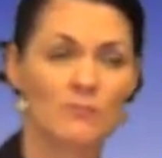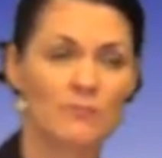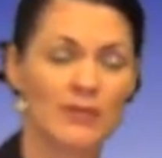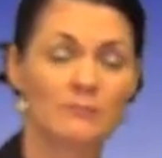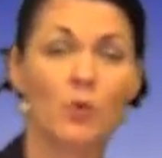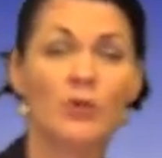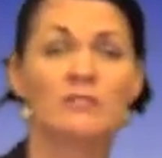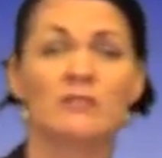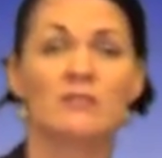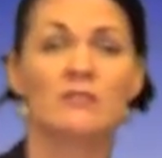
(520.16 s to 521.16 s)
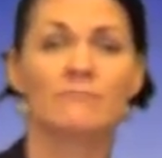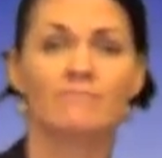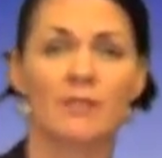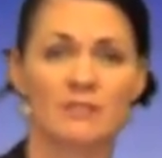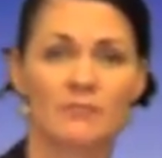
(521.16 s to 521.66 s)
being poisonous
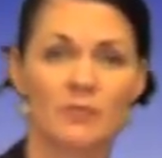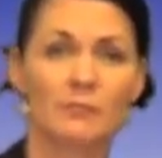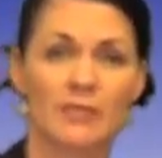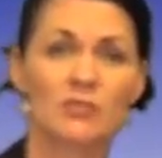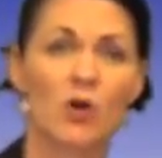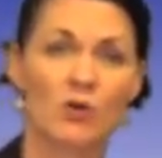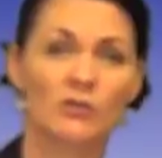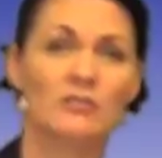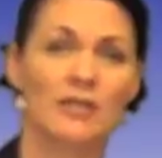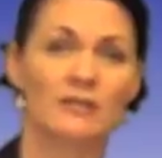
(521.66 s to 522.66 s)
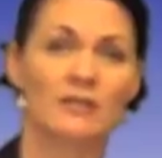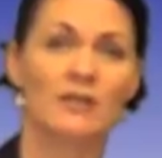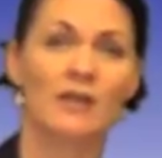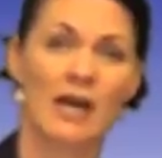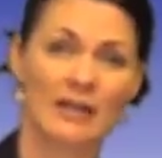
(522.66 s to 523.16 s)
and something being toxic.
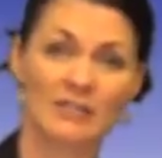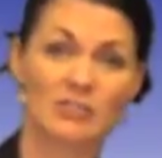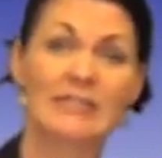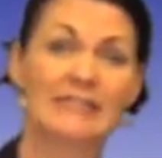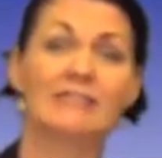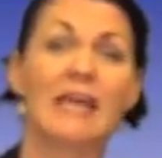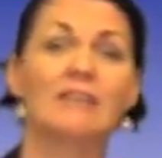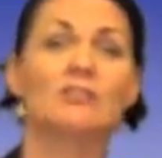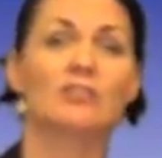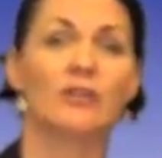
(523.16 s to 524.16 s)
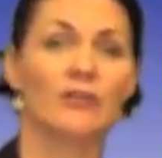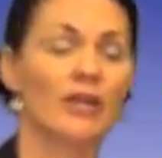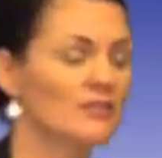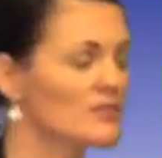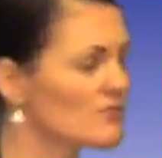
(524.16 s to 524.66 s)
And actually in nature,
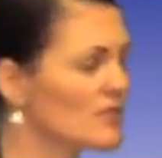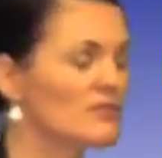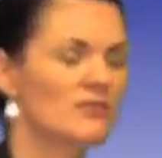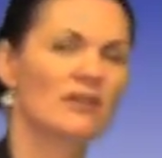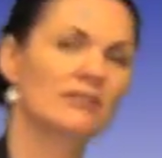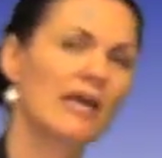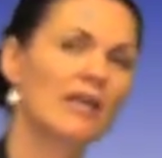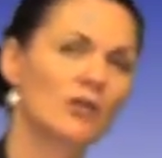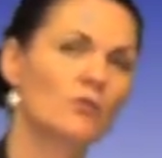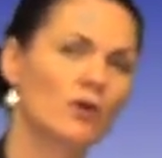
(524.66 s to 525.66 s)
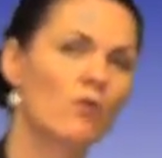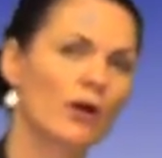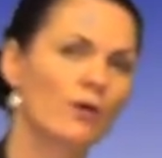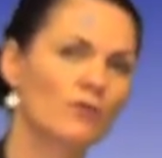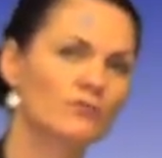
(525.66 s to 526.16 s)
that's things that are yellow are
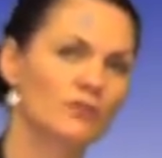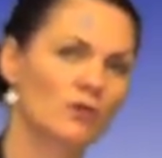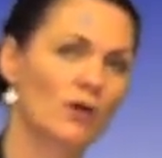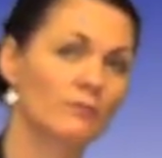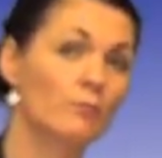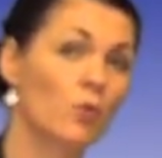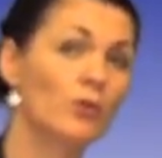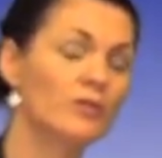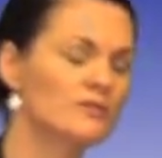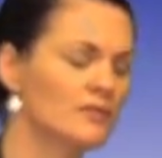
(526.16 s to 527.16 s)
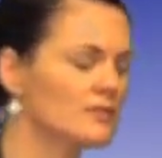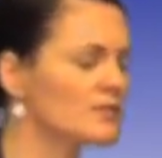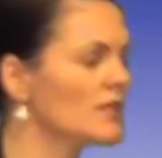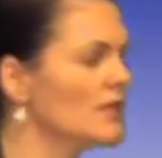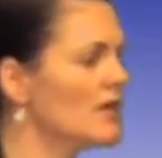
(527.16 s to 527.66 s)
quite often quite poisonous.